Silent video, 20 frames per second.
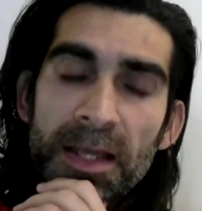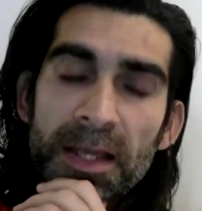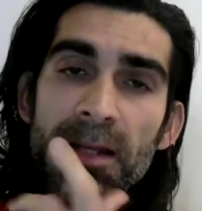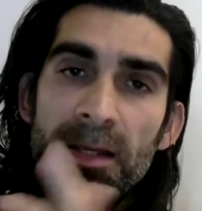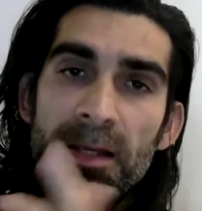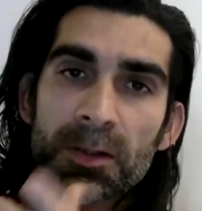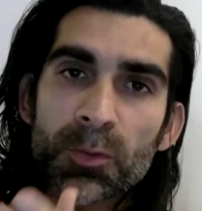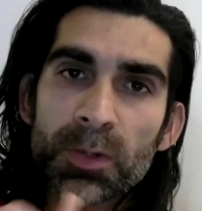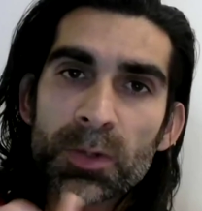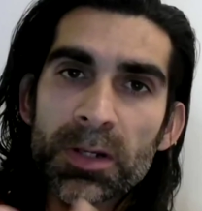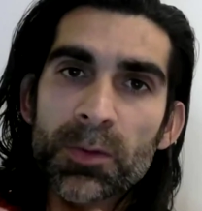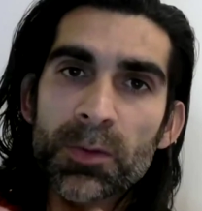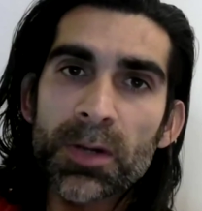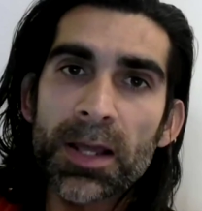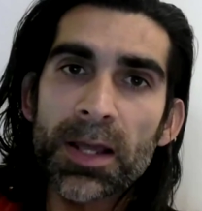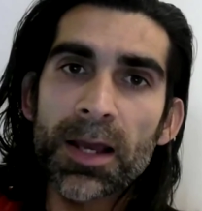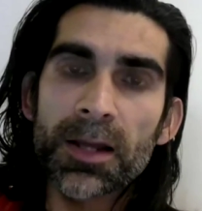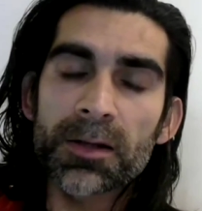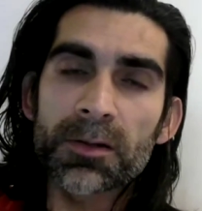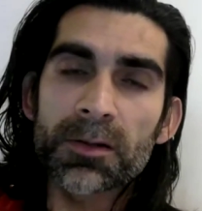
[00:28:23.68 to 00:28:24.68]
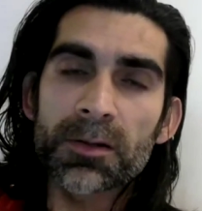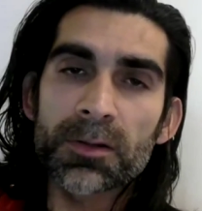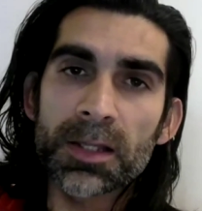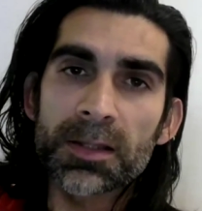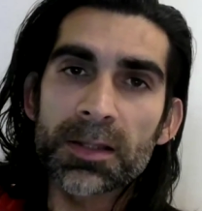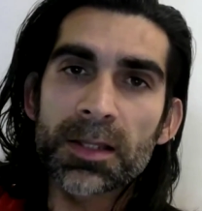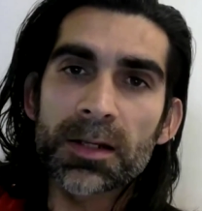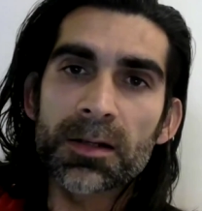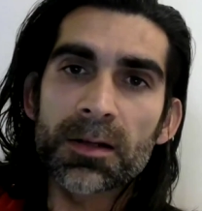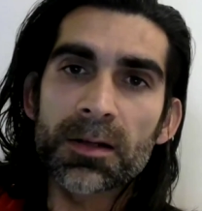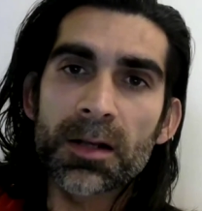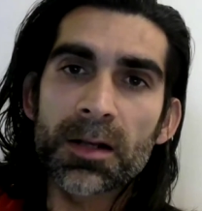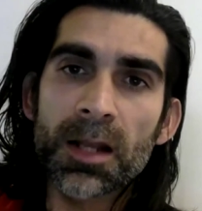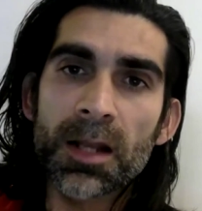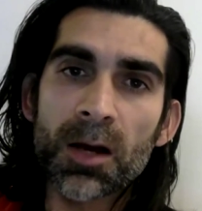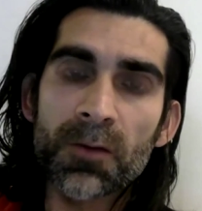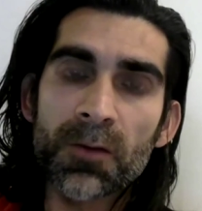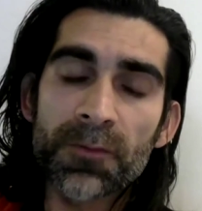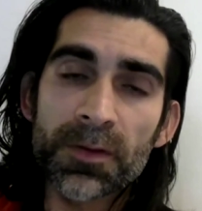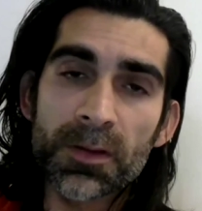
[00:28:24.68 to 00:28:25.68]
And I quickly want to add to that
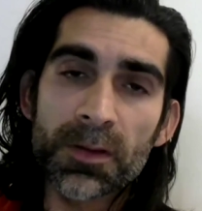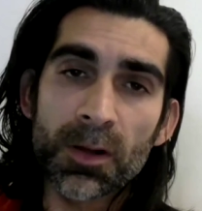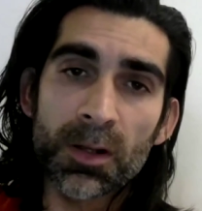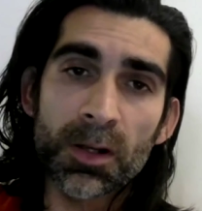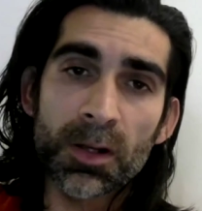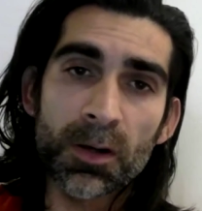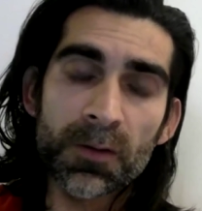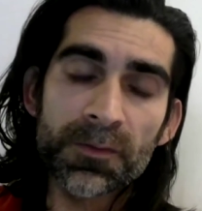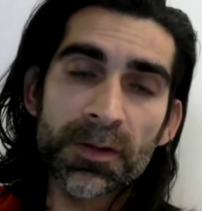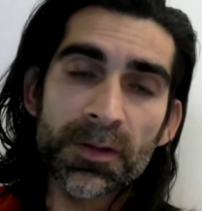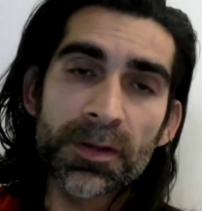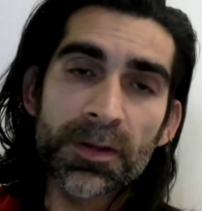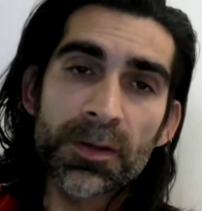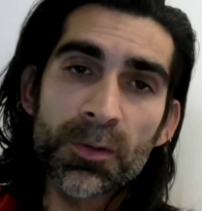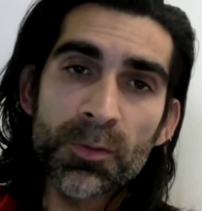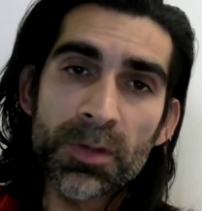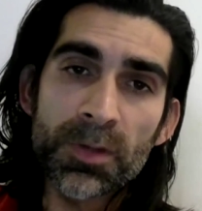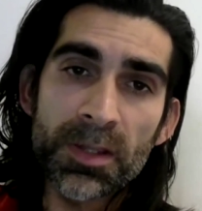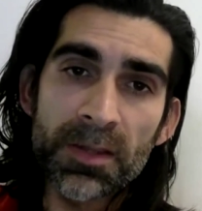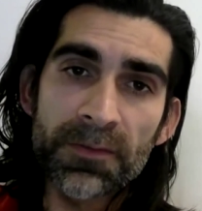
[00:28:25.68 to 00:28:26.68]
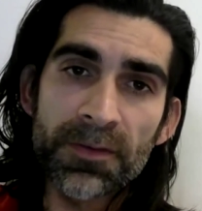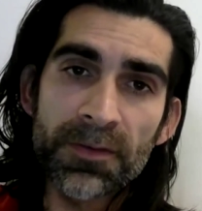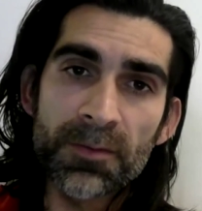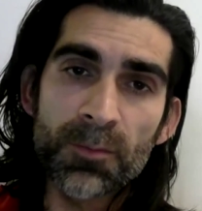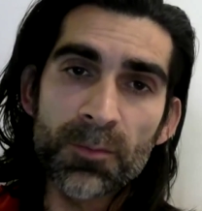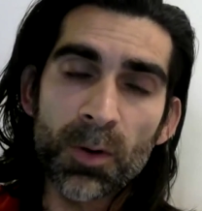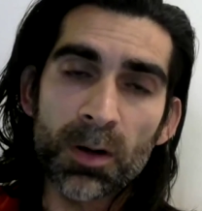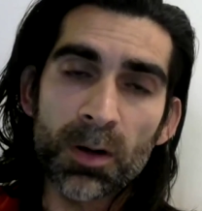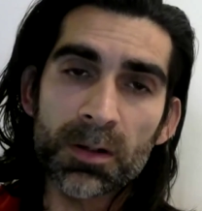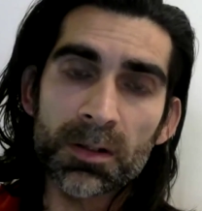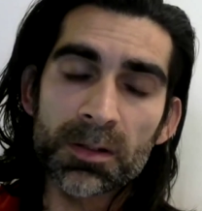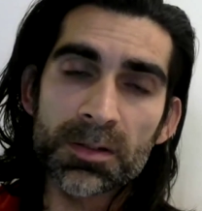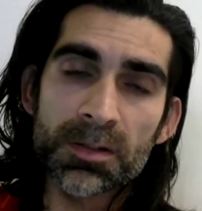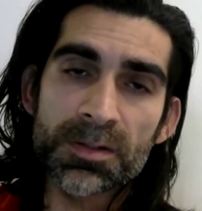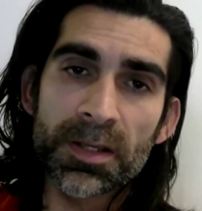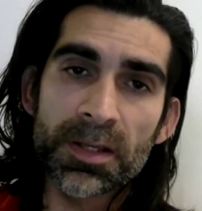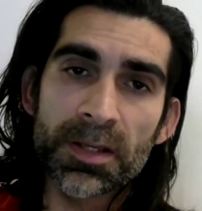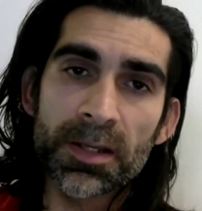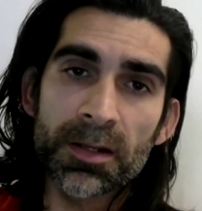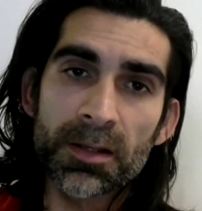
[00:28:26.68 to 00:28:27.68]
now with a lot of the new EV
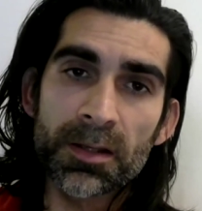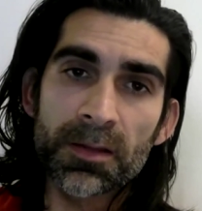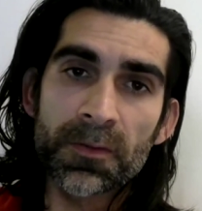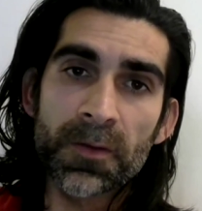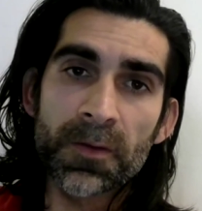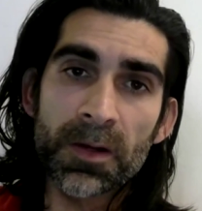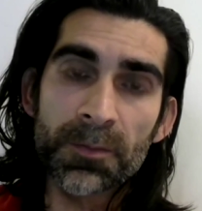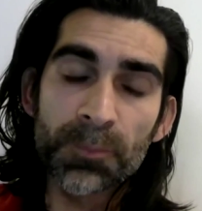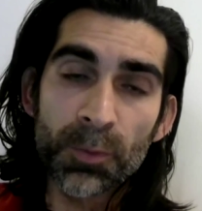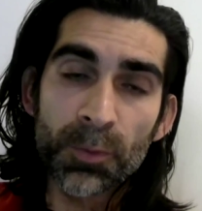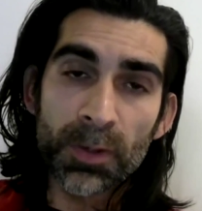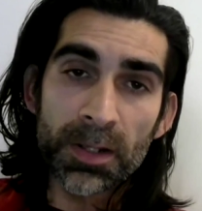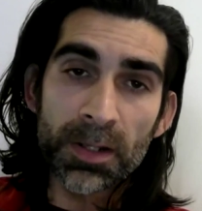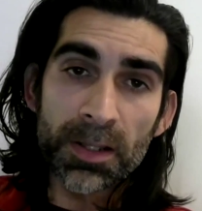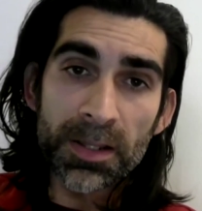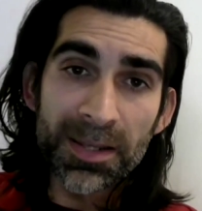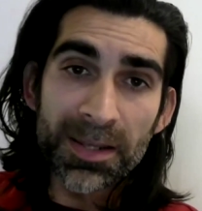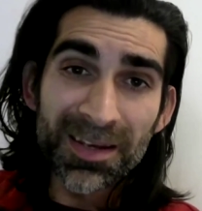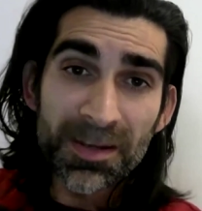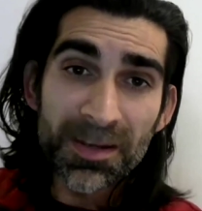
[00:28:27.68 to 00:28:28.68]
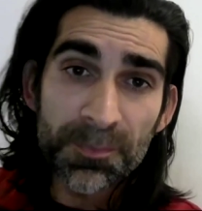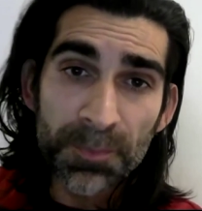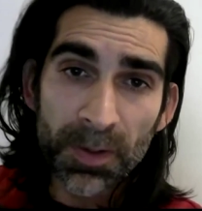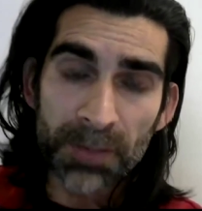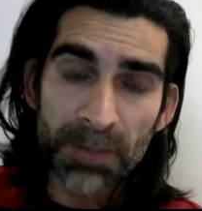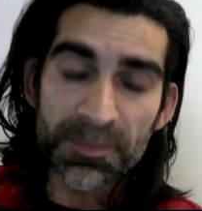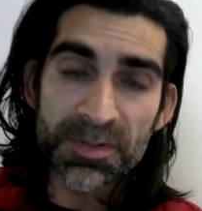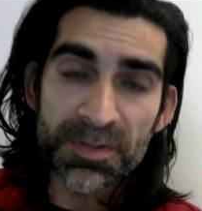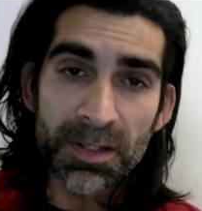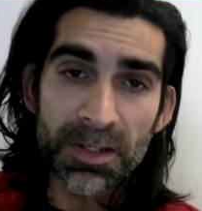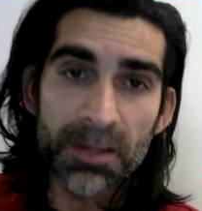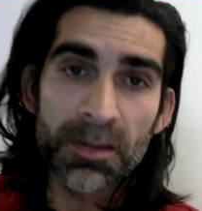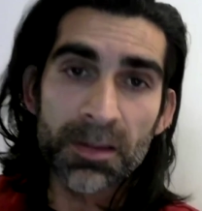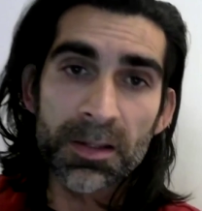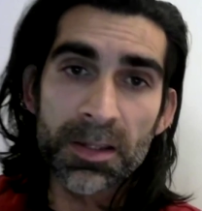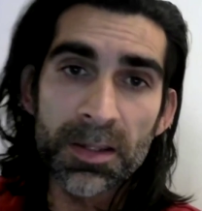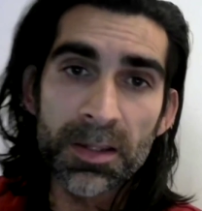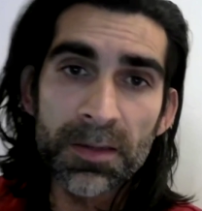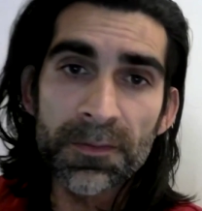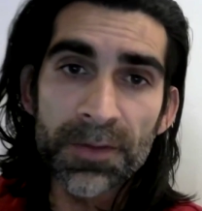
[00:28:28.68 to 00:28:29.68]
models, they're putting heat pumps in the
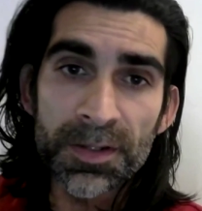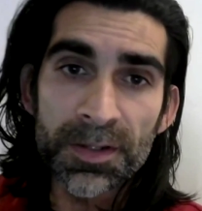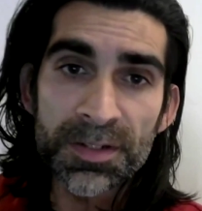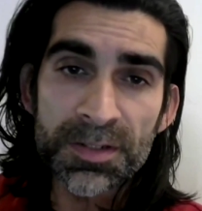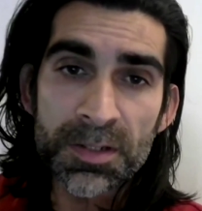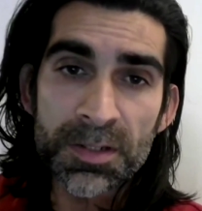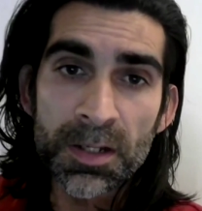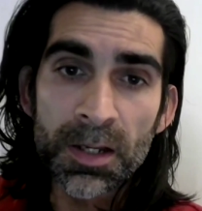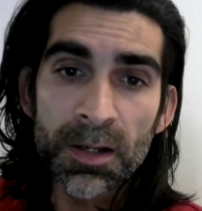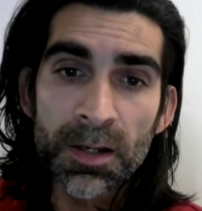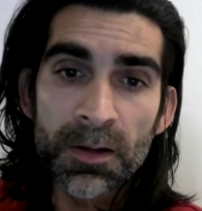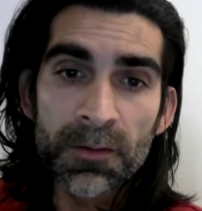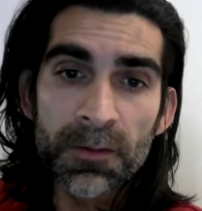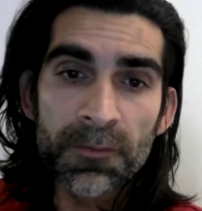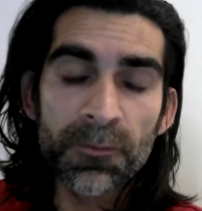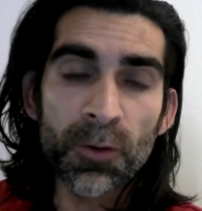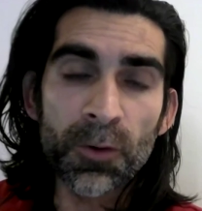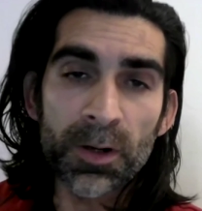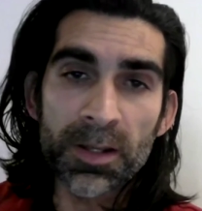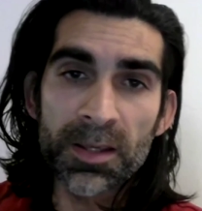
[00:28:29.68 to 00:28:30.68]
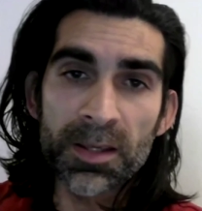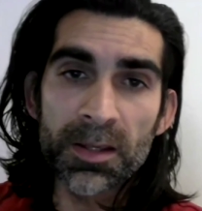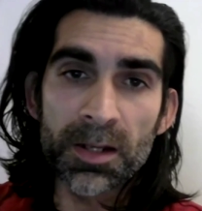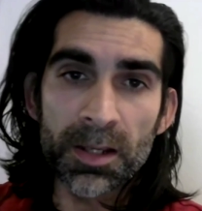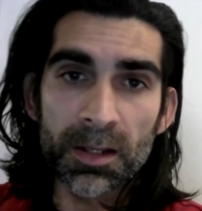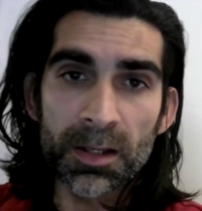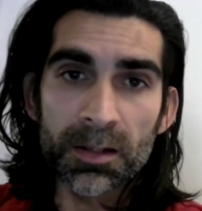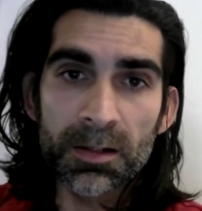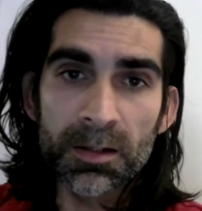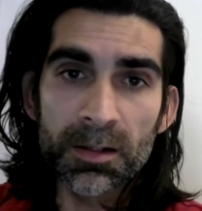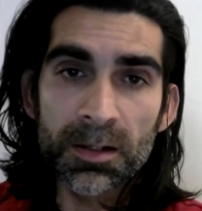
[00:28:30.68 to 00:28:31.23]
EVs for heating.